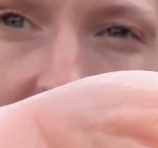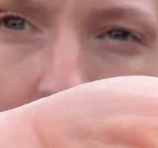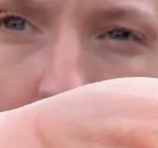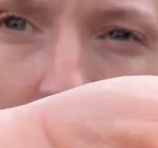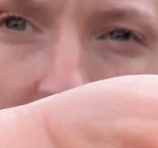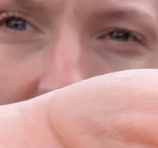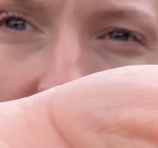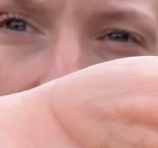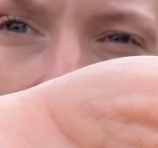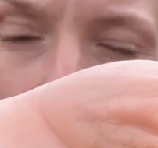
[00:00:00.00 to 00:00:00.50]

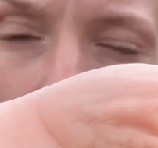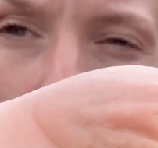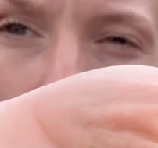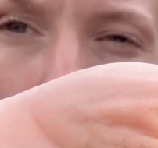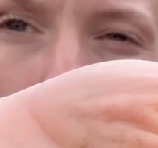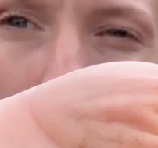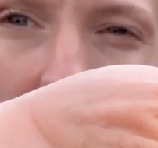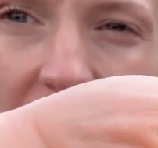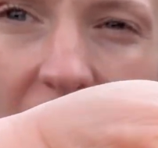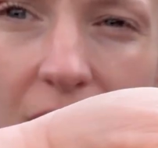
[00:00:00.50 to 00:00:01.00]
but they are
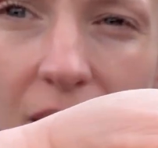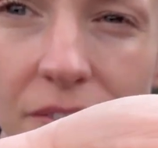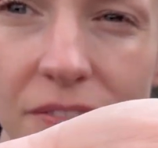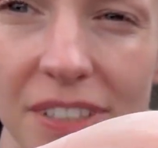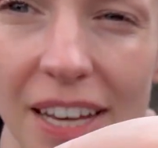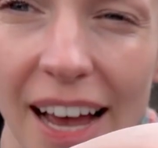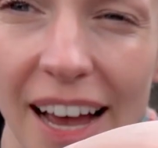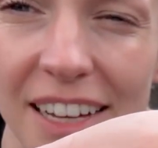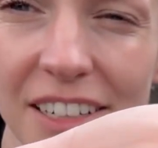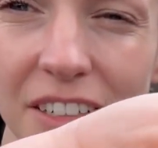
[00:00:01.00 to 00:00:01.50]
big enough
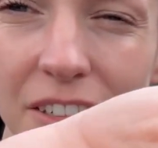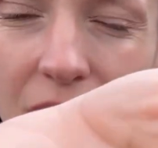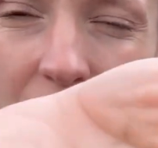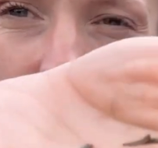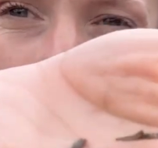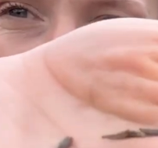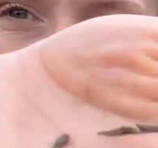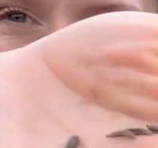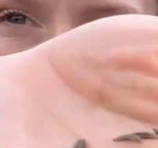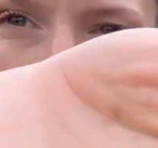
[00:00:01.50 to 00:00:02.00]
to handle. They're
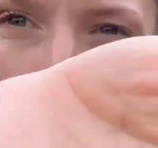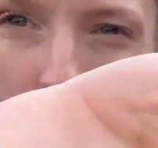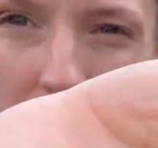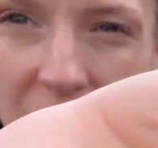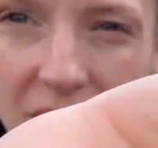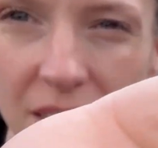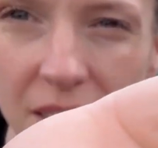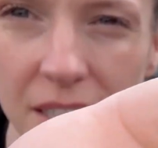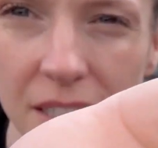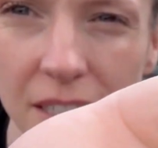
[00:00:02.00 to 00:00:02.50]
not like
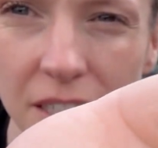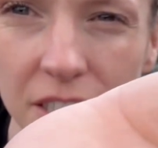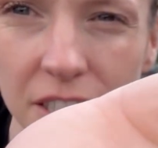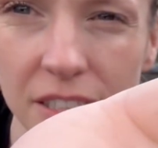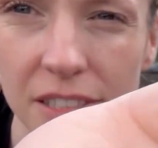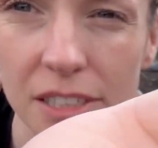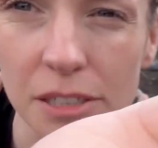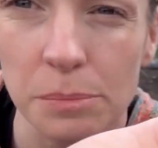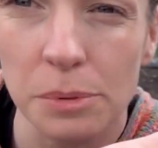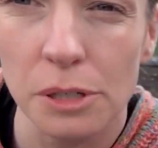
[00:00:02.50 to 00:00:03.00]
poppy seed that are
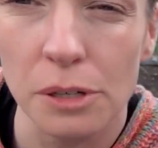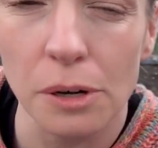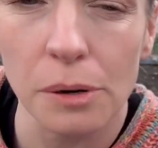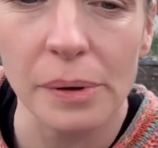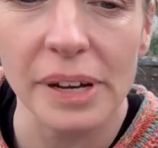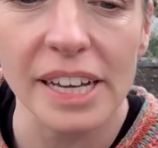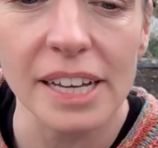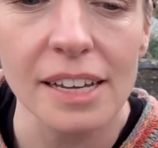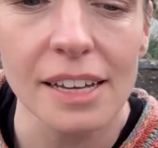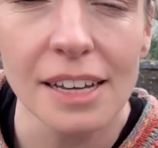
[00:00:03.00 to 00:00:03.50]
just going to blow
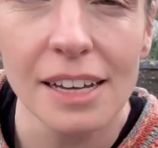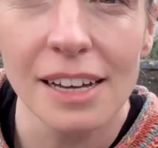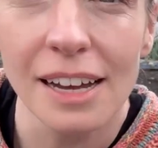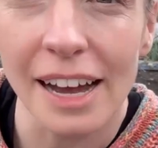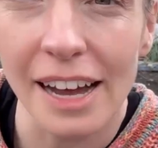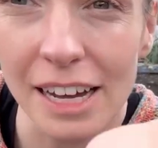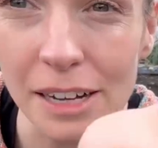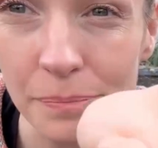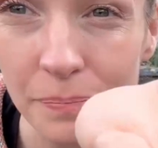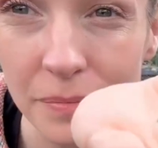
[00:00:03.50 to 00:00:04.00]
away.
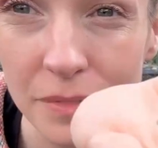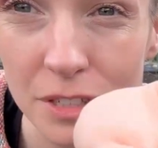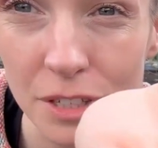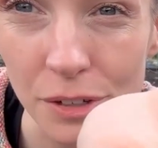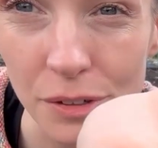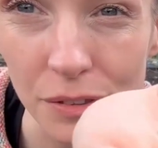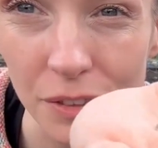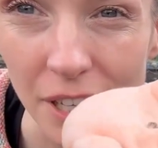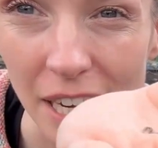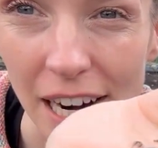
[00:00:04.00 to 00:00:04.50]

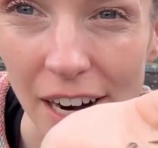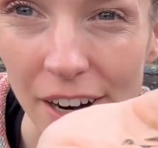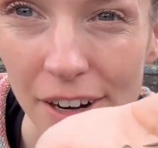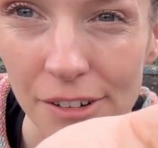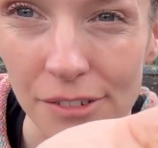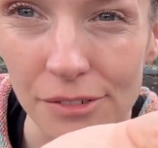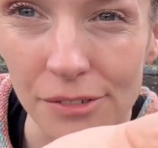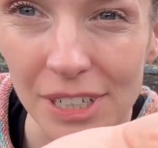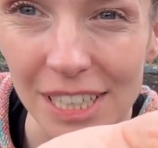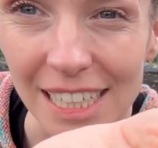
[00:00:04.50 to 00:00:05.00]
So they
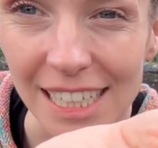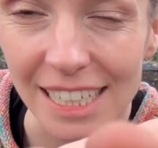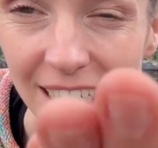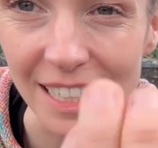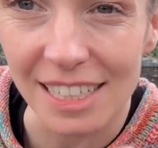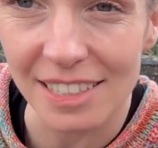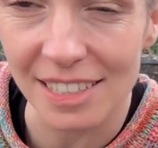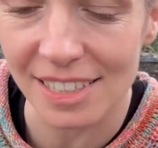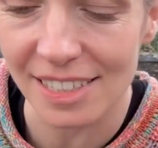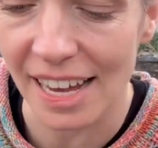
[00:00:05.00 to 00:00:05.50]
are really
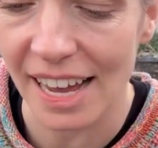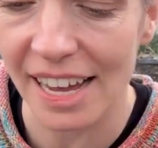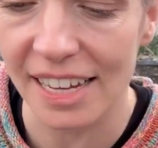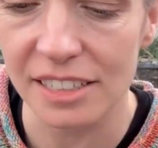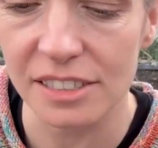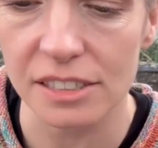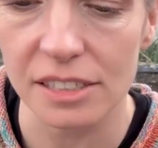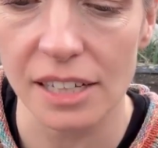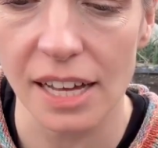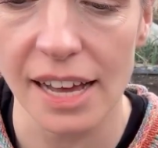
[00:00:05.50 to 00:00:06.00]
easy to
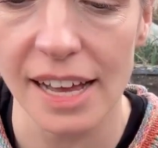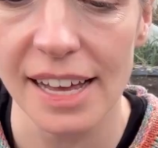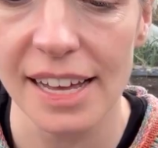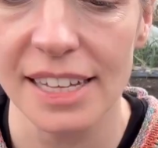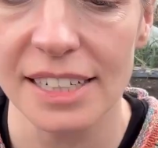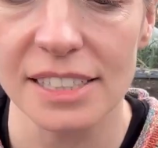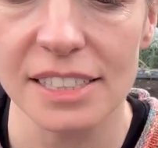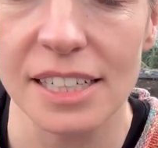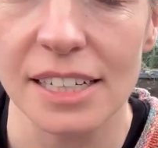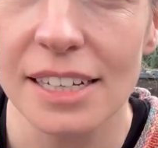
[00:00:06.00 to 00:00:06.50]
handle.
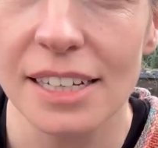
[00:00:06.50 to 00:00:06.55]
And